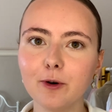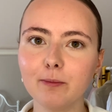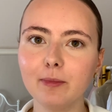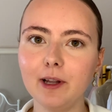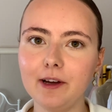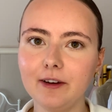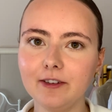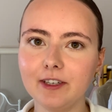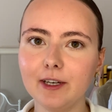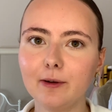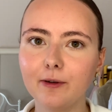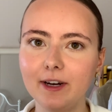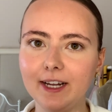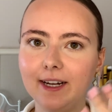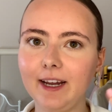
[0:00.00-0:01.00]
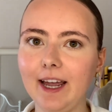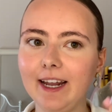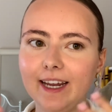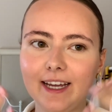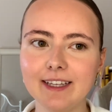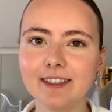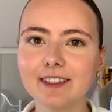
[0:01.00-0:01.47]
blush, it'll
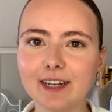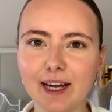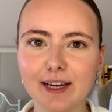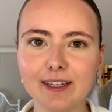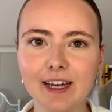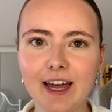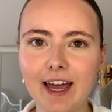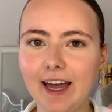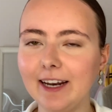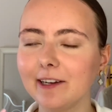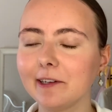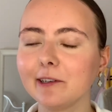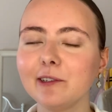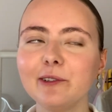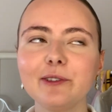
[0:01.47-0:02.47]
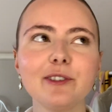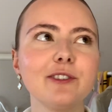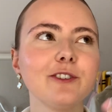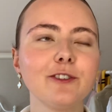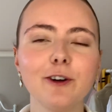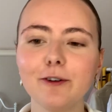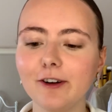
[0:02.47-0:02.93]
enhance that and it'll look
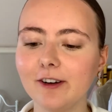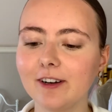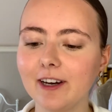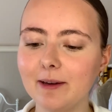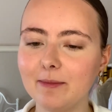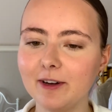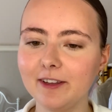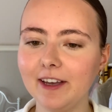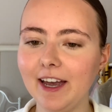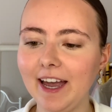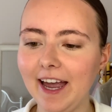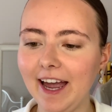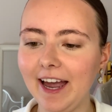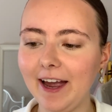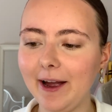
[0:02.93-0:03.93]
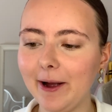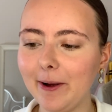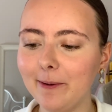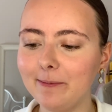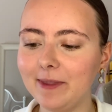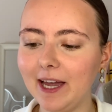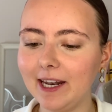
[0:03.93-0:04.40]
so ugly. But
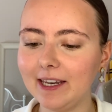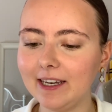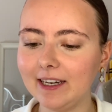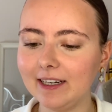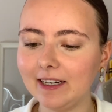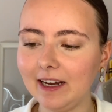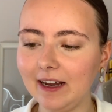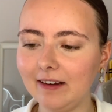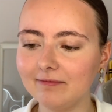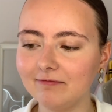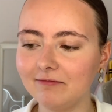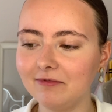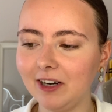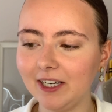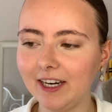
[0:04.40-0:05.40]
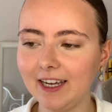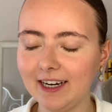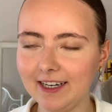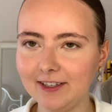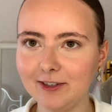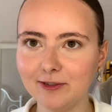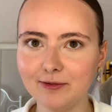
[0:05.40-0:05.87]
then one day I
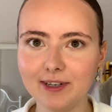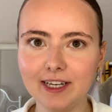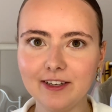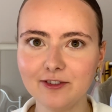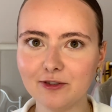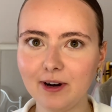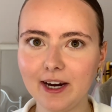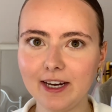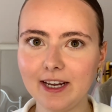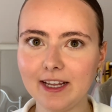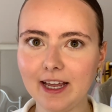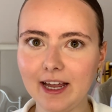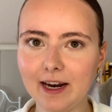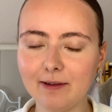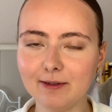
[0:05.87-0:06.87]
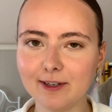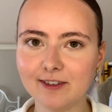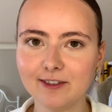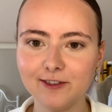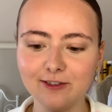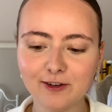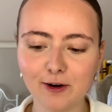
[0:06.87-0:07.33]
just really tried it and I was
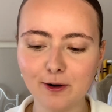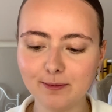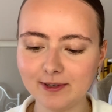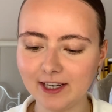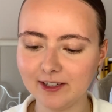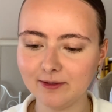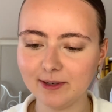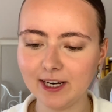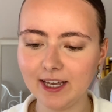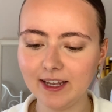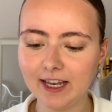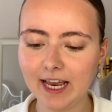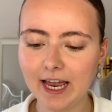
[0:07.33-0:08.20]
so obsessed with it.